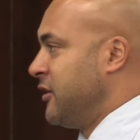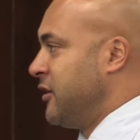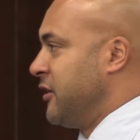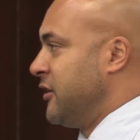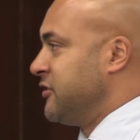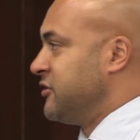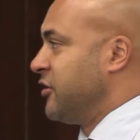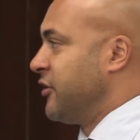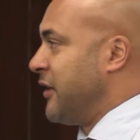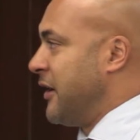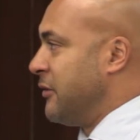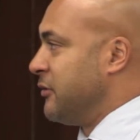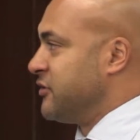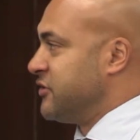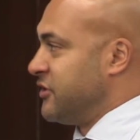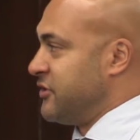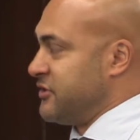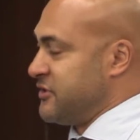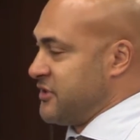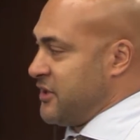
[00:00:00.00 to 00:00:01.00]
And so that was
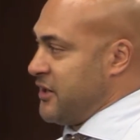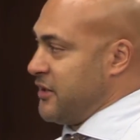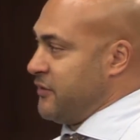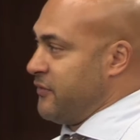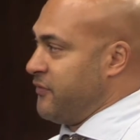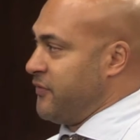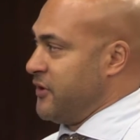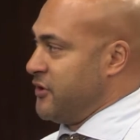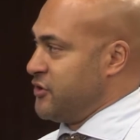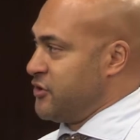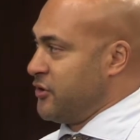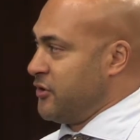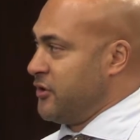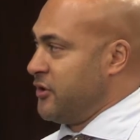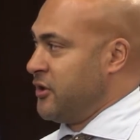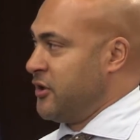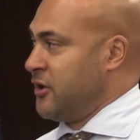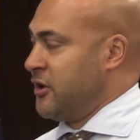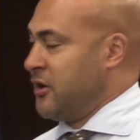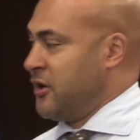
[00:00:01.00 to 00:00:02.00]
a design feature.
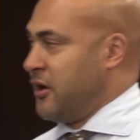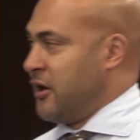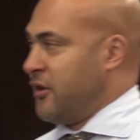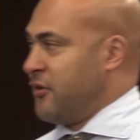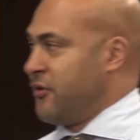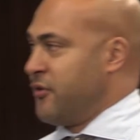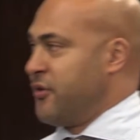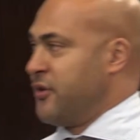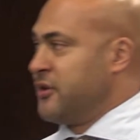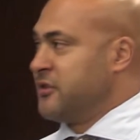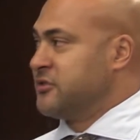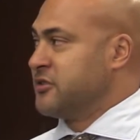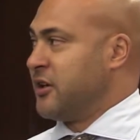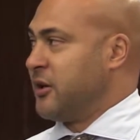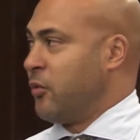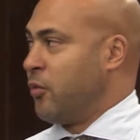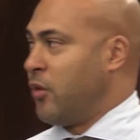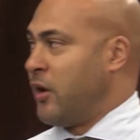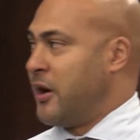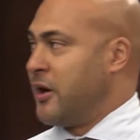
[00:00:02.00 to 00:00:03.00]
Other things
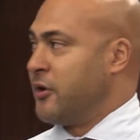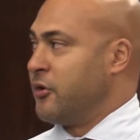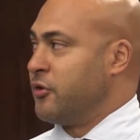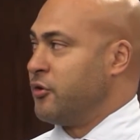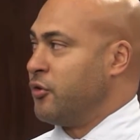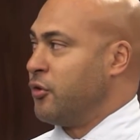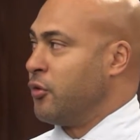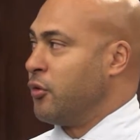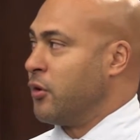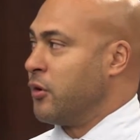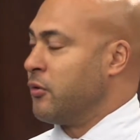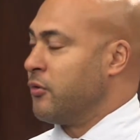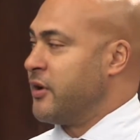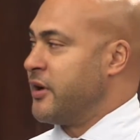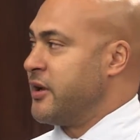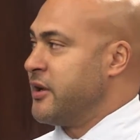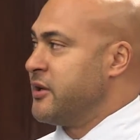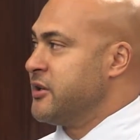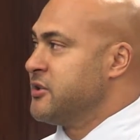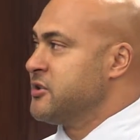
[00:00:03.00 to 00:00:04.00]
like wider
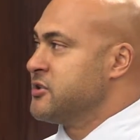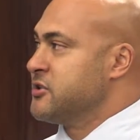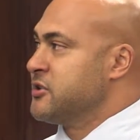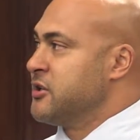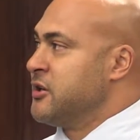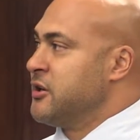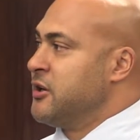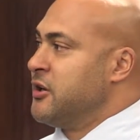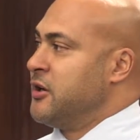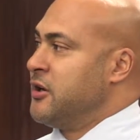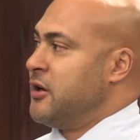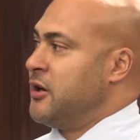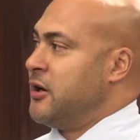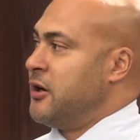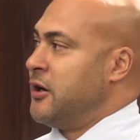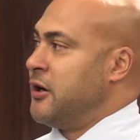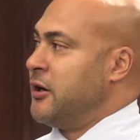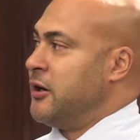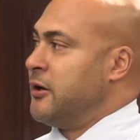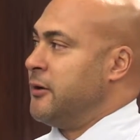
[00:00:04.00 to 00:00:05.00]
doorways
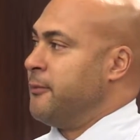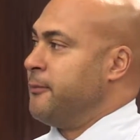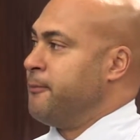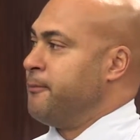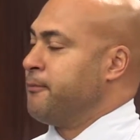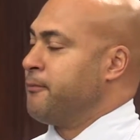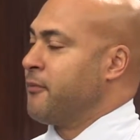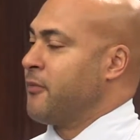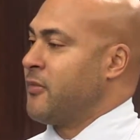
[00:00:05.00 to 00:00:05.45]
and